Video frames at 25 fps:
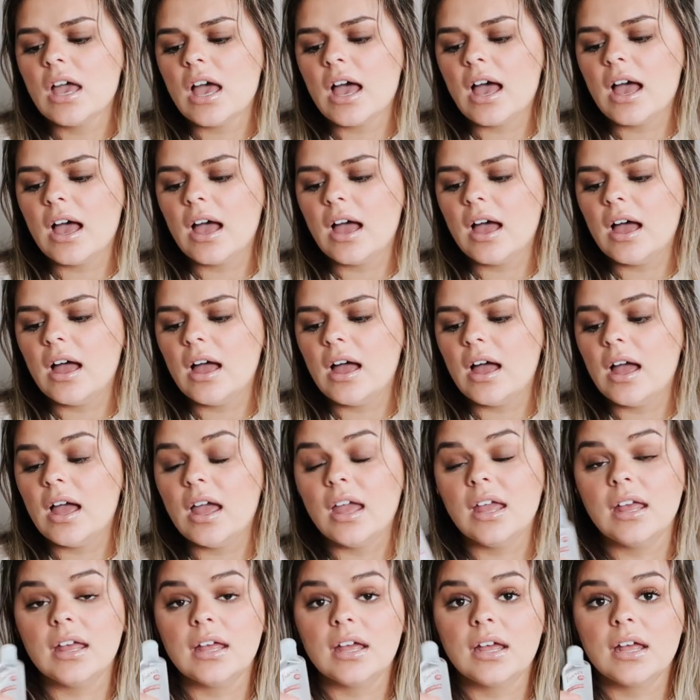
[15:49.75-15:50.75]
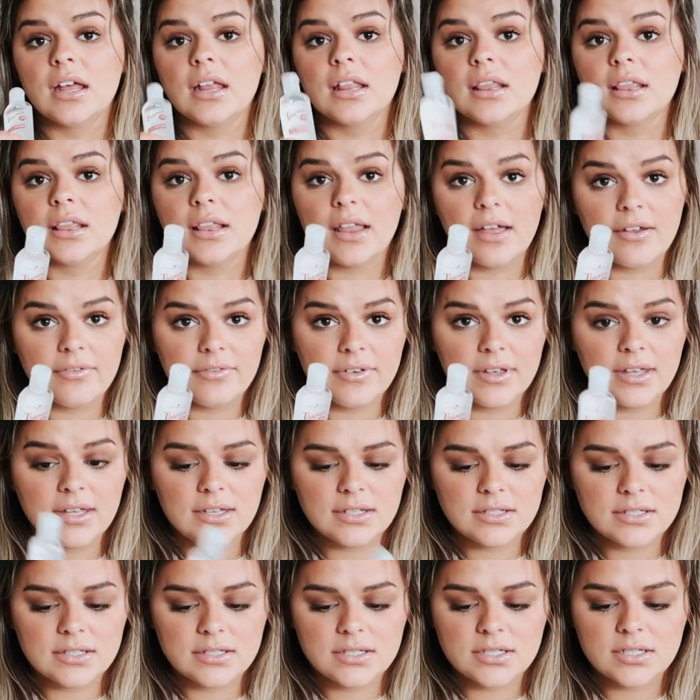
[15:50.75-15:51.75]
I love
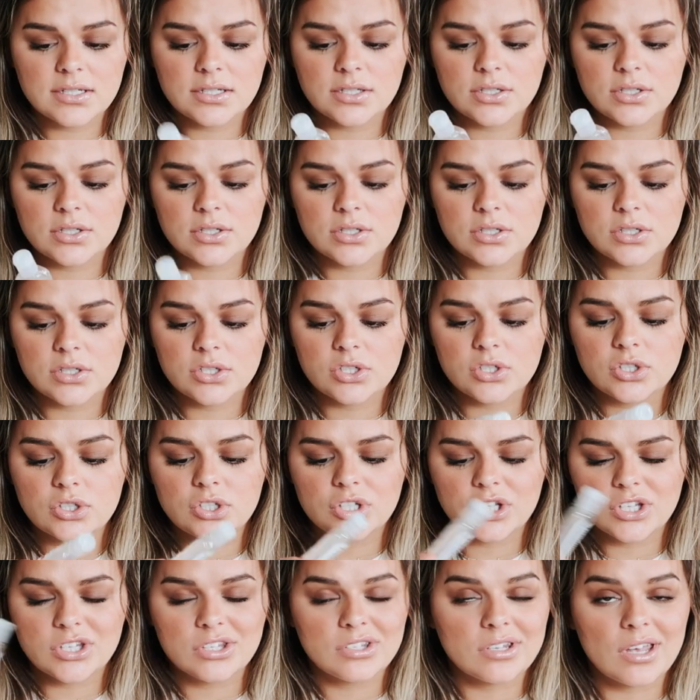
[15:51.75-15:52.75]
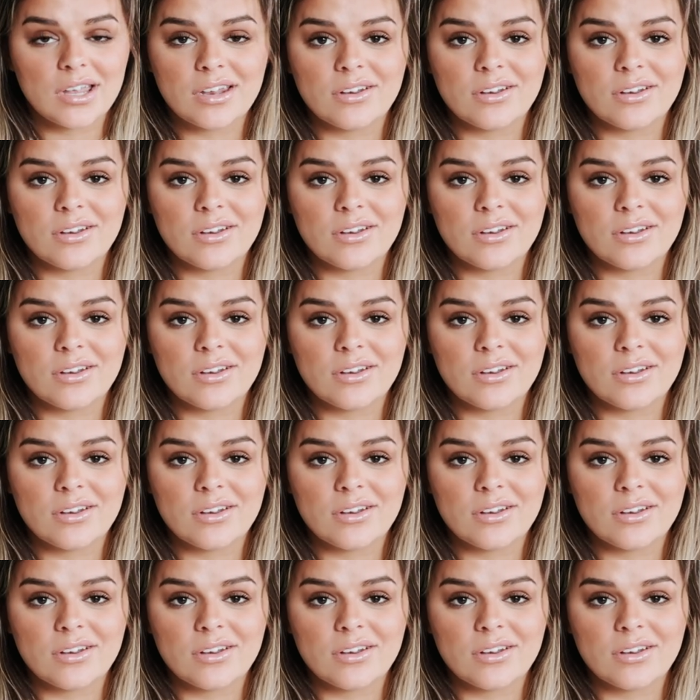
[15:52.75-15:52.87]
it.